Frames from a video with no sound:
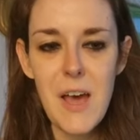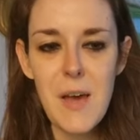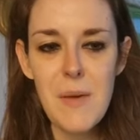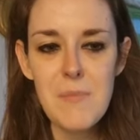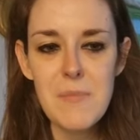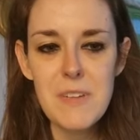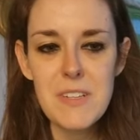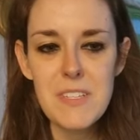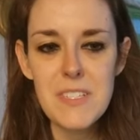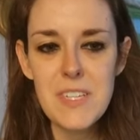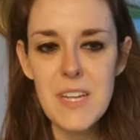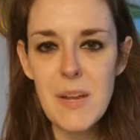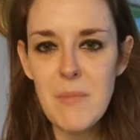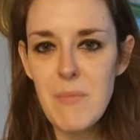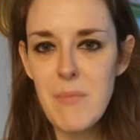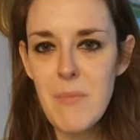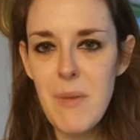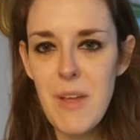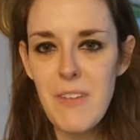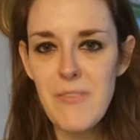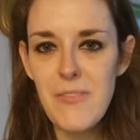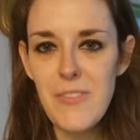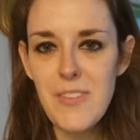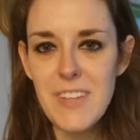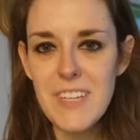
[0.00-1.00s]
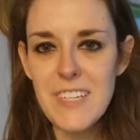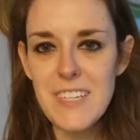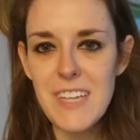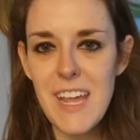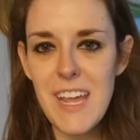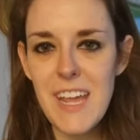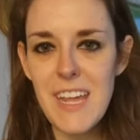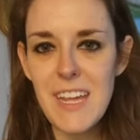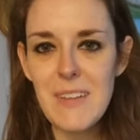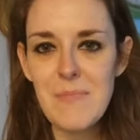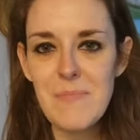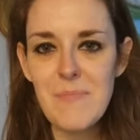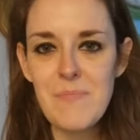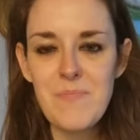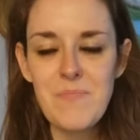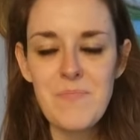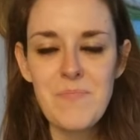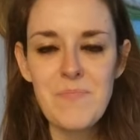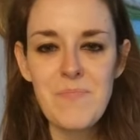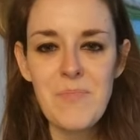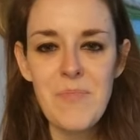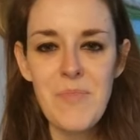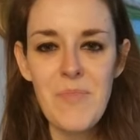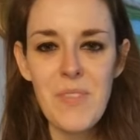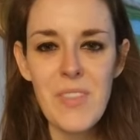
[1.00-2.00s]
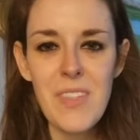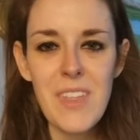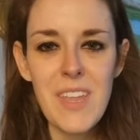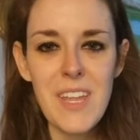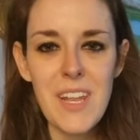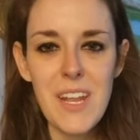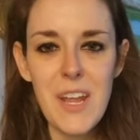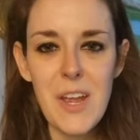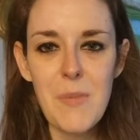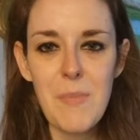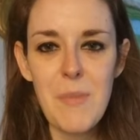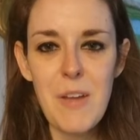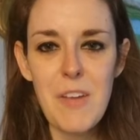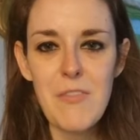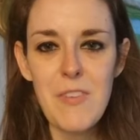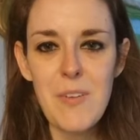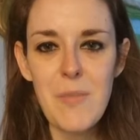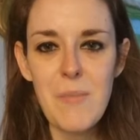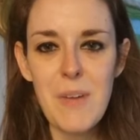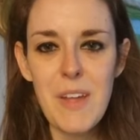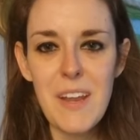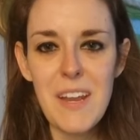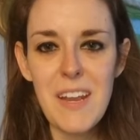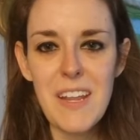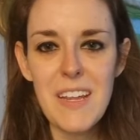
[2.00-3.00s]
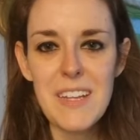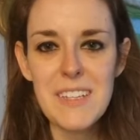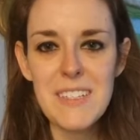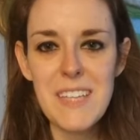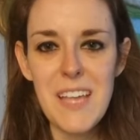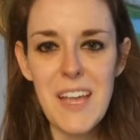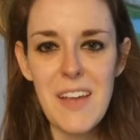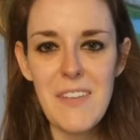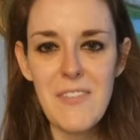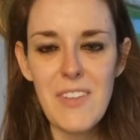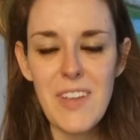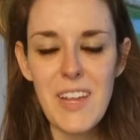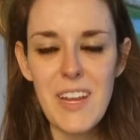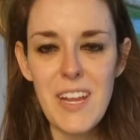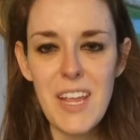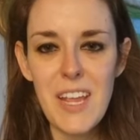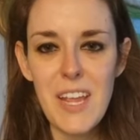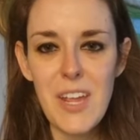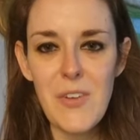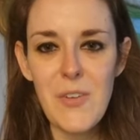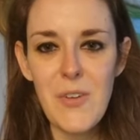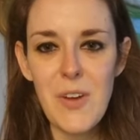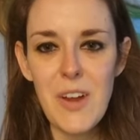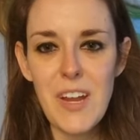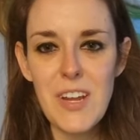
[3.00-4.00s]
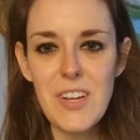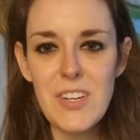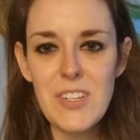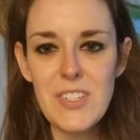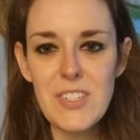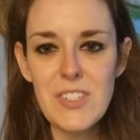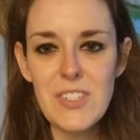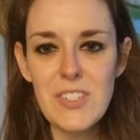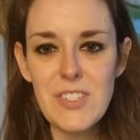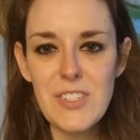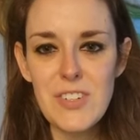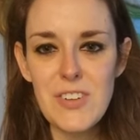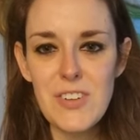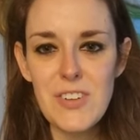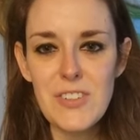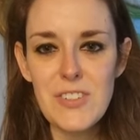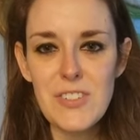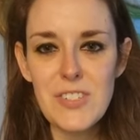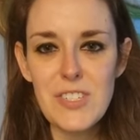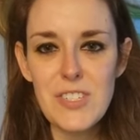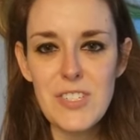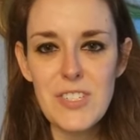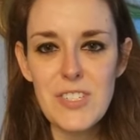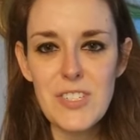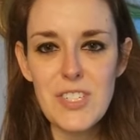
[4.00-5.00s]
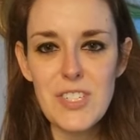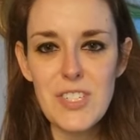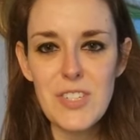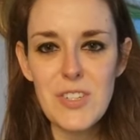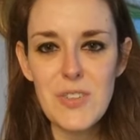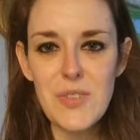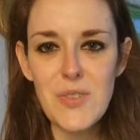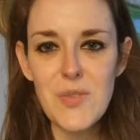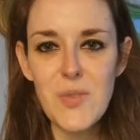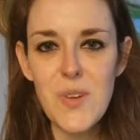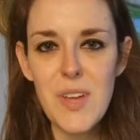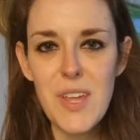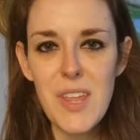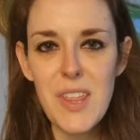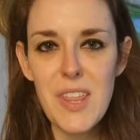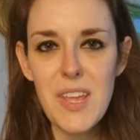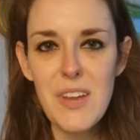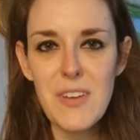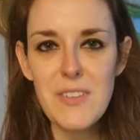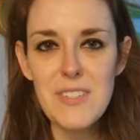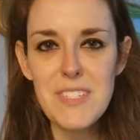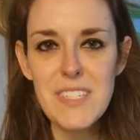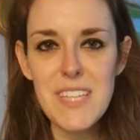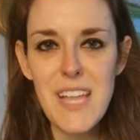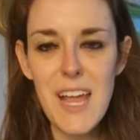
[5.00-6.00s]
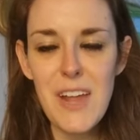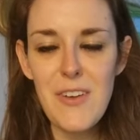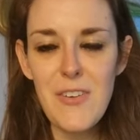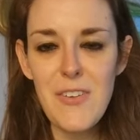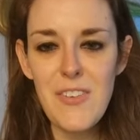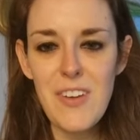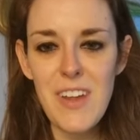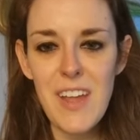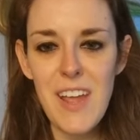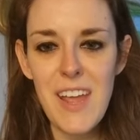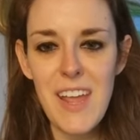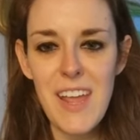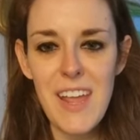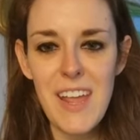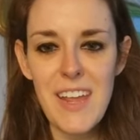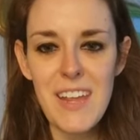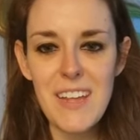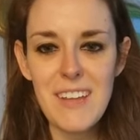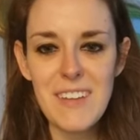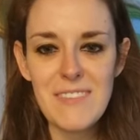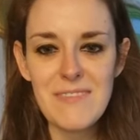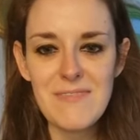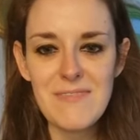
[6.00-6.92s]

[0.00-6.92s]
stopped by for the day. And I hope everybody is having a great start to their Saturday.